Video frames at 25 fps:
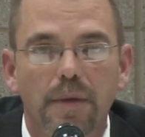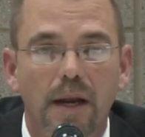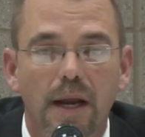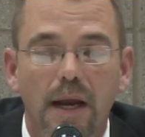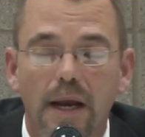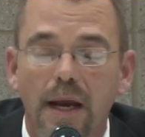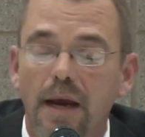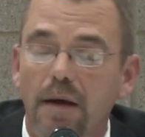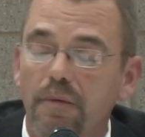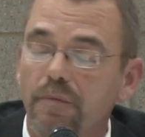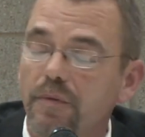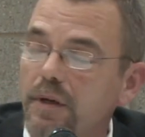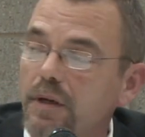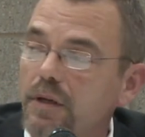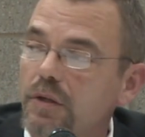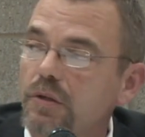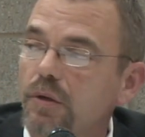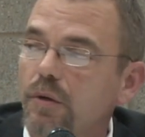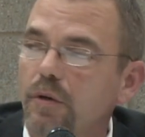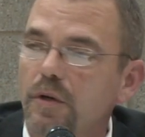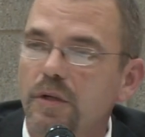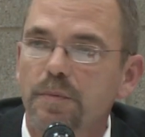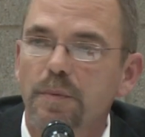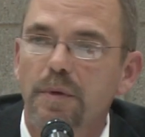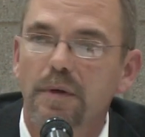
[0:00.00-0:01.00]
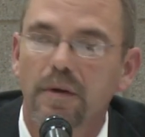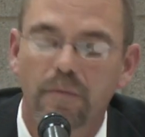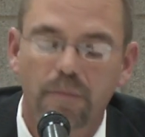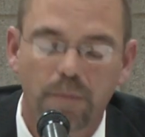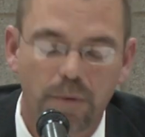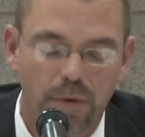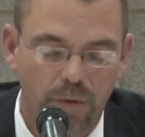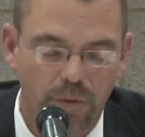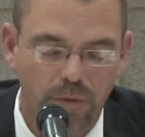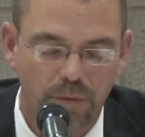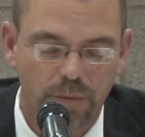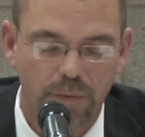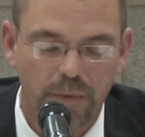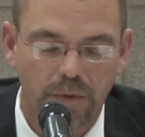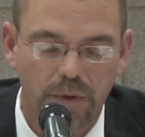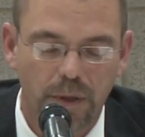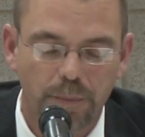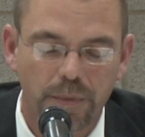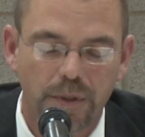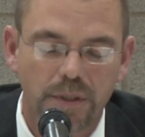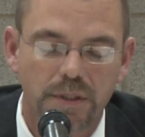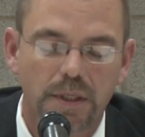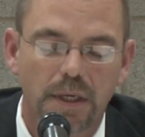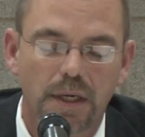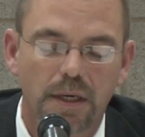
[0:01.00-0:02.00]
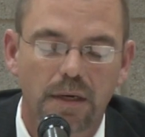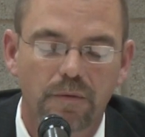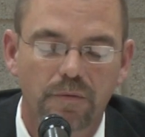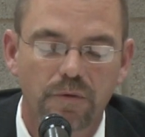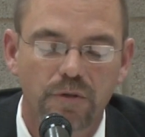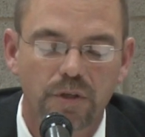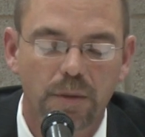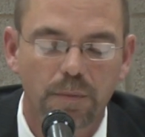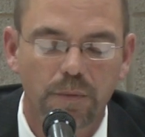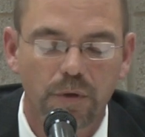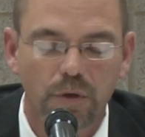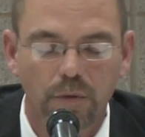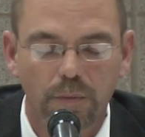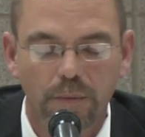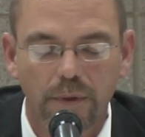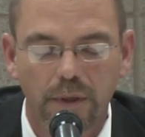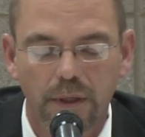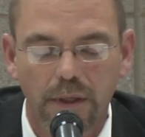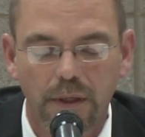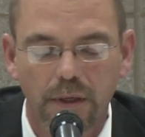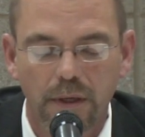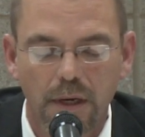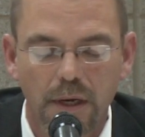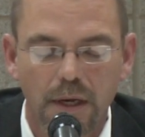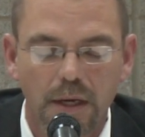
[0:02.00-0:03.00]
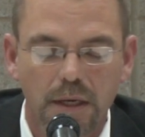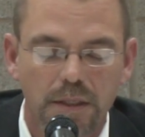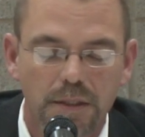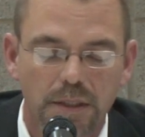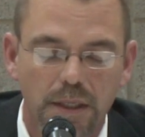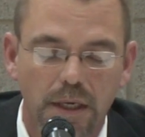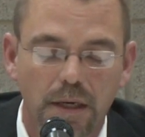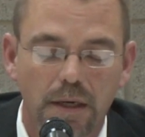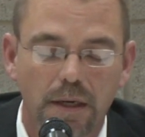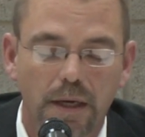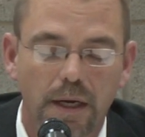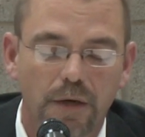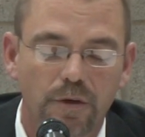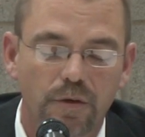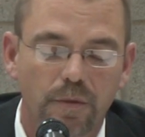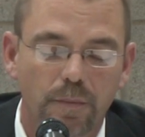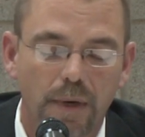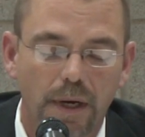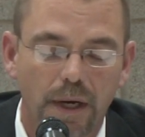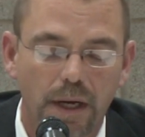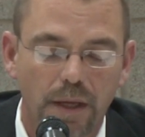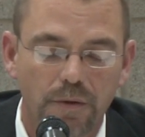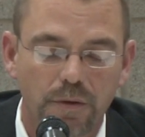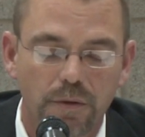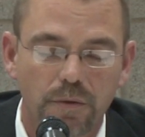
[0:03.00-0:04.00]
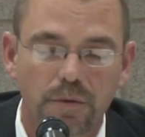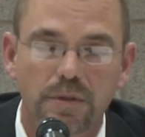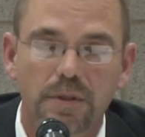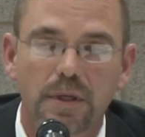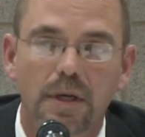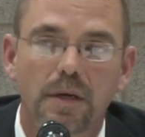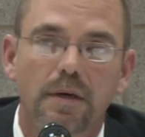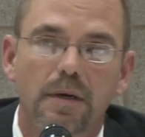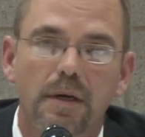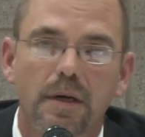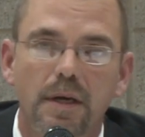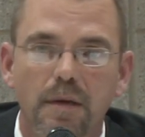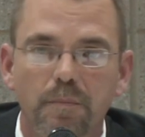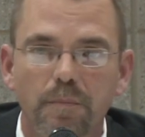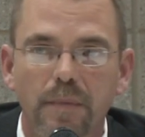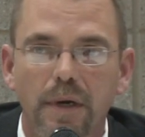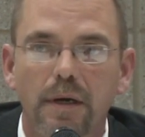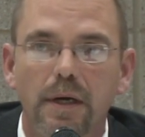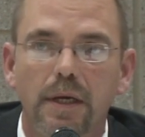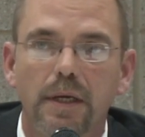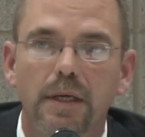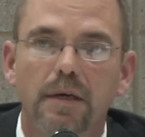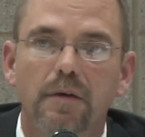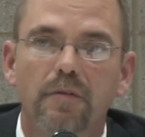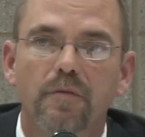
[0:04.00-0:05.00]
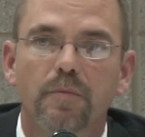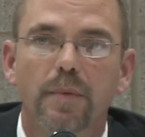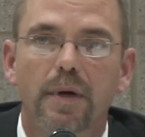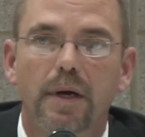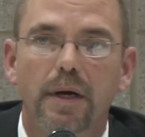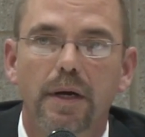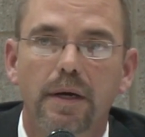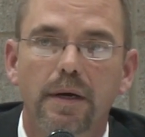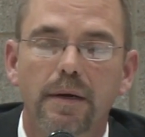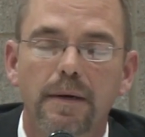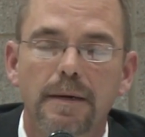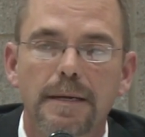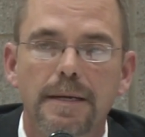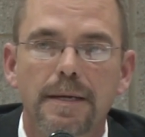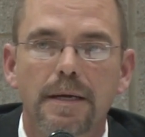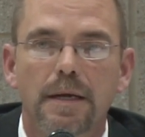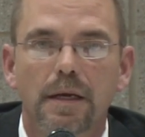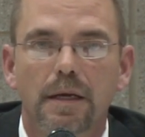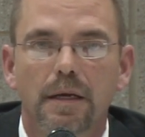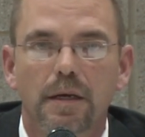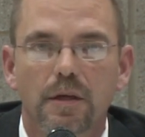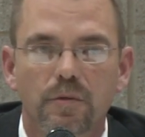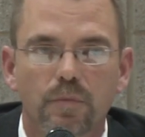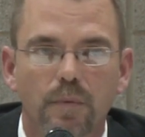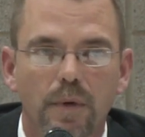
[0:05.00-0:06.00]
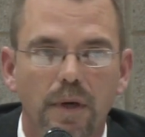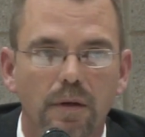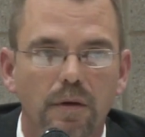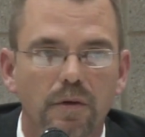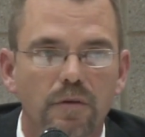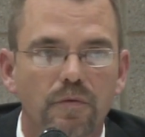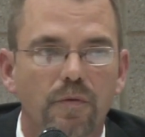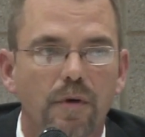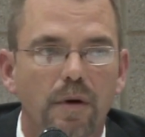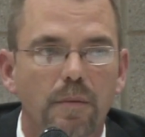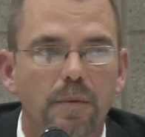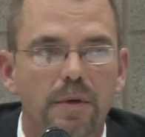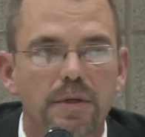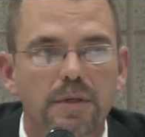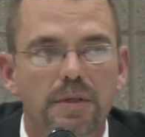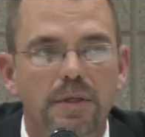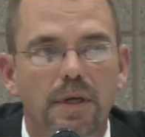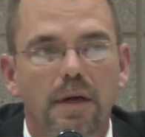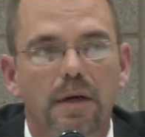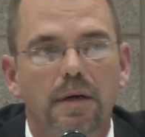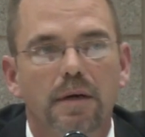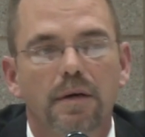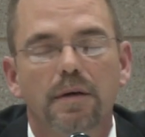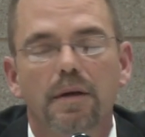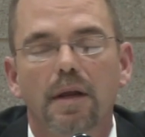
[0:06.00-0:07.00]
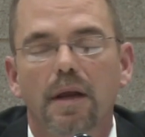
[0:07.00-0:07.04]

And I have the endorsement of both Representative Jim Newberger, Senator Andrew Matthews, Senator Mary Kiffmeyer, as well as former Senator